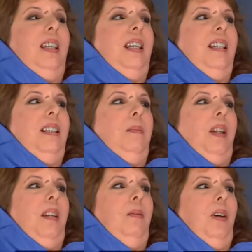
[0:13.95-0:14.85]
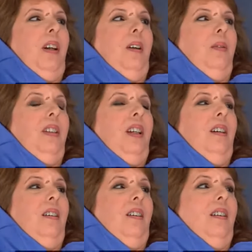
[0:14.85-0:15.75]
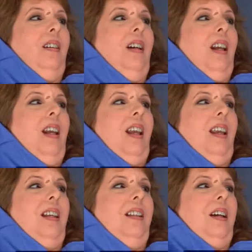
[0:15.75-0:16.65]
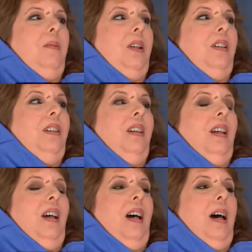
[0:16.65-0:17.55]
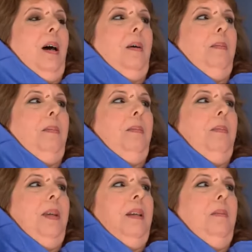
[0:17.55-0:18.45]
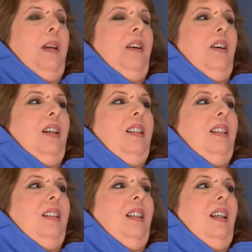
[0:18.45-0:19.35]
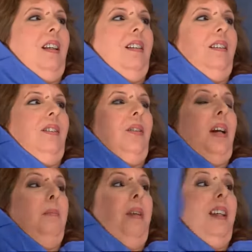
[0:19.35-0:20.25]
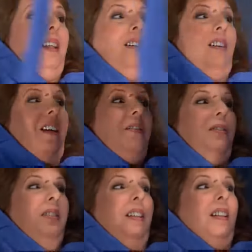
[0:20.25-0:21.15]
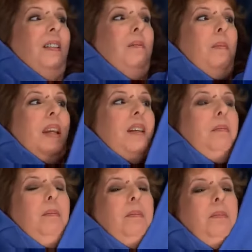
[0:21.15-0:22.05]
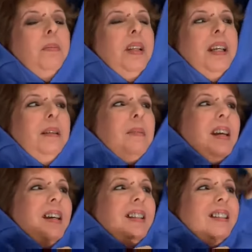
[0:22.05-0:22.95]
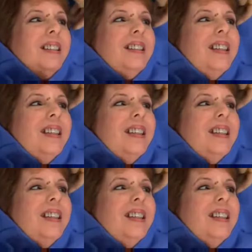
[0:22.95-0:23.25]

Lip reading: teased me when I was younger, and I would be embarrassed and try to pick it off and make a bloody mess.